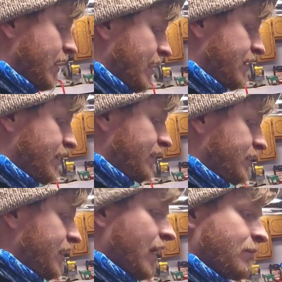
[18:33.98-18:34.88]
I
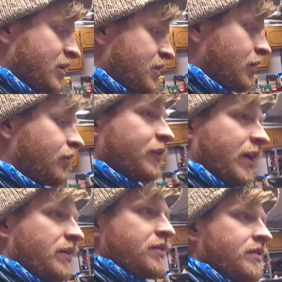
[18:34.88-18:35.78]
got a bunch of
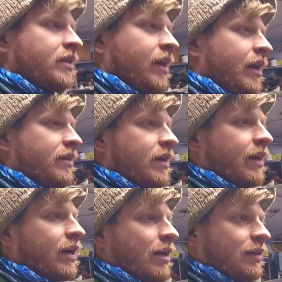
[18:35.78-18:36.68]
notifications today that
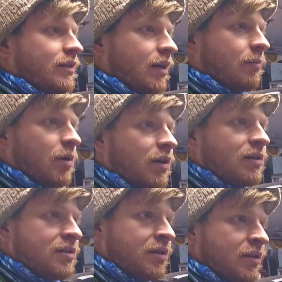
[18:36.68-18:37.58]
I got a ton of
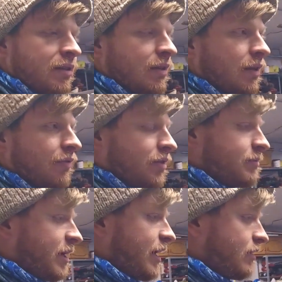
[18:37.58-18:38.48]
parts delivered
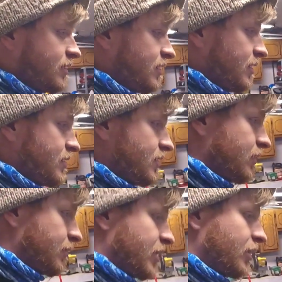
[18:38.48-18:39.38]
to my house, and
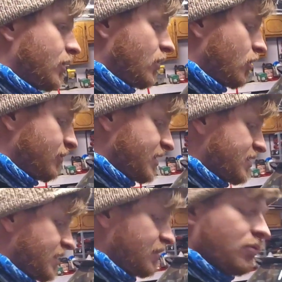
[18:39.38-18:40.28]
so I'm gonna go home and
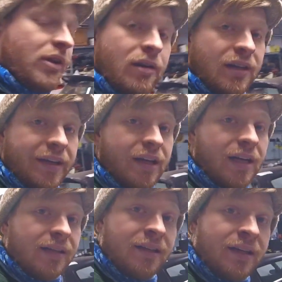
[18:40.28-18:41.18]
see what all I
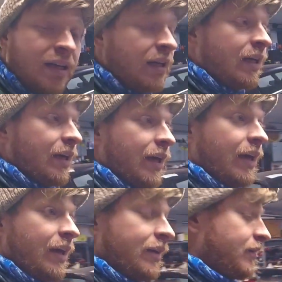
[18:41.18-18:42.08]
got,
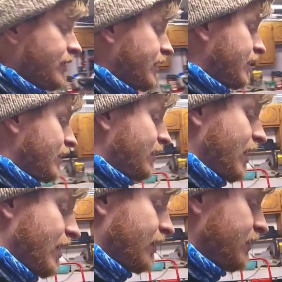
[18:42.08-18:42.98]
and
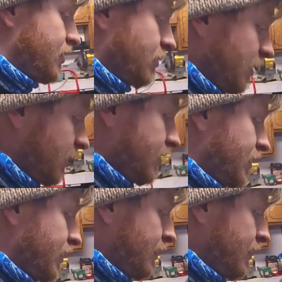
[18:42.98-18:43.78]
yeah, should be good.